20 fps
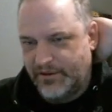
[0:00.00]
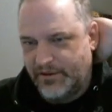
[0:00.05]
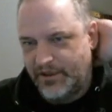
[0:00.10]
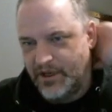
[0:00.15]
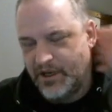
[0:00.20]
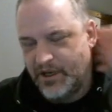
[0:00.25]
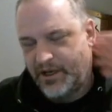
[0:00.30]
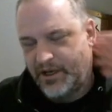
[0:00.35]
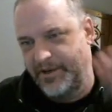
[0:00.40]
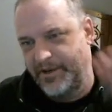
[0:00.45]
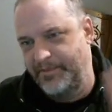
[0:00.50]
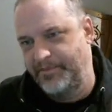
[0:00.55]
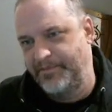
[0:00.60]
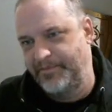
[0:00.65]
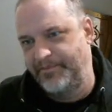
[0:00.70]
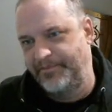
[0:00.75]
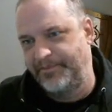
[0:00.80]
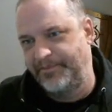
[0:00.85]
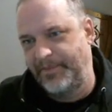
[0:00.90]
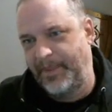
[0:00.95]
And
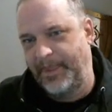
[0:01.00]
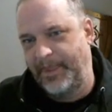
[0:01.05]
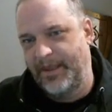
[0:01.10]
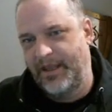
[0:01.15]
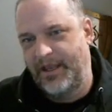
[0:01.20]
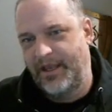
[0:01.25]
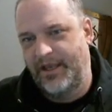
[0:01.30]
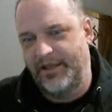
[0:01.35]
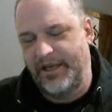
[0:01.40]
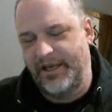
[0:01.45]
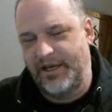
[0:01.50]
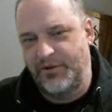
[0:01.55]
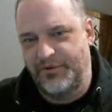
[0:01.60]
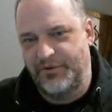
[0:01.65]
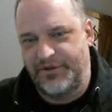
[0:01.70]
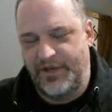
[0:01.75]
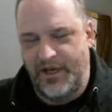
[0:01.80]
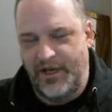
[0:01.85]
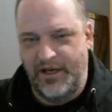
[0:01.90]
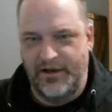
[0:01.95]
like you were
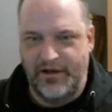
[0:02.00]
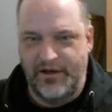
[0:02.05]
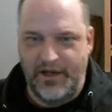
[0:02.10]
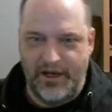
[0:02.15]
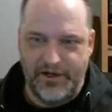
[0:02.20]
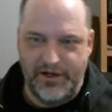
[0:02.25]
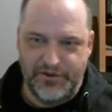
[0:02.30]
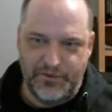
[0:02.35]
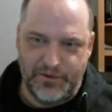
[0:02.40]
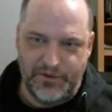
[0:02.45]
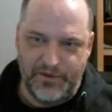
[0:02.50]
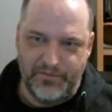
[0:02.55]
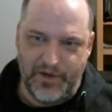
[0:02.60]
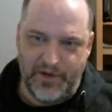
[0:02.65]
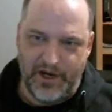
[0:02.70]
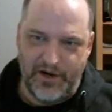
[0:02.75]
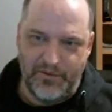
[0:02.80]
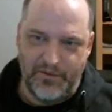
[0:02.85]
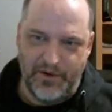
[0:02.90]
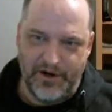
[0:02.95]
saying, Candace, with the
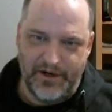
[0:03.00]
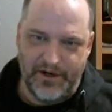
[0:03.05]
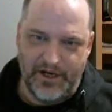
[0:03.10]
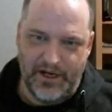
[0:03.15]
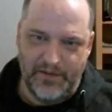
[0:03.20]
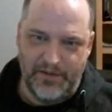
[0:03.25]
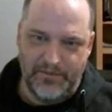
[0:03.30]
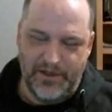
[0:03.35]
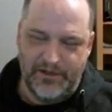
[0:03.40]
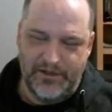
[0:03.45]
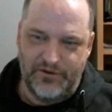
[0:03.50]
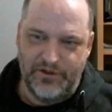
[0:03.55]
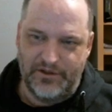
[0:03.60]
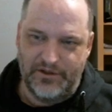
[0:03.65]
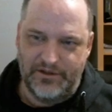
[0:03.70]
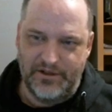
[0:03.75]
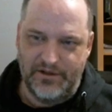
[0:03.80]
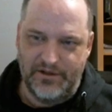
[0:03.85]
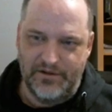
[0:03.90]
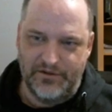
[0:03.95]
BioWare game that
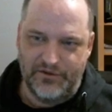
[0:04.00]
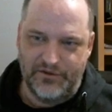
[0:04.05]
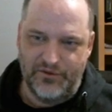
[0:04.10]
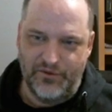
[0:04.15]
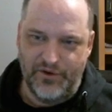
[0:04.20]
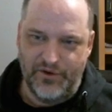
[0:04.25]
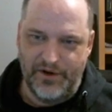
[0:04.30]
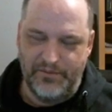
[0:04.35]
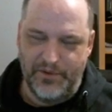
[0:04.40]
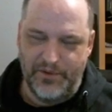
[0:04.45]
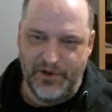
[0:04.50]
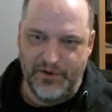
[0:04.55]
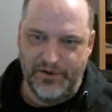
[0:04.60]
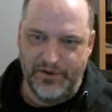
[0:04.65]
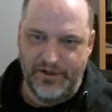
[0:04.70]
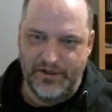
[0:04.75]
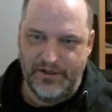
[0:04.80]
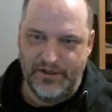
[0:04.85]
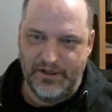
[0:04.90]
just did the story mode,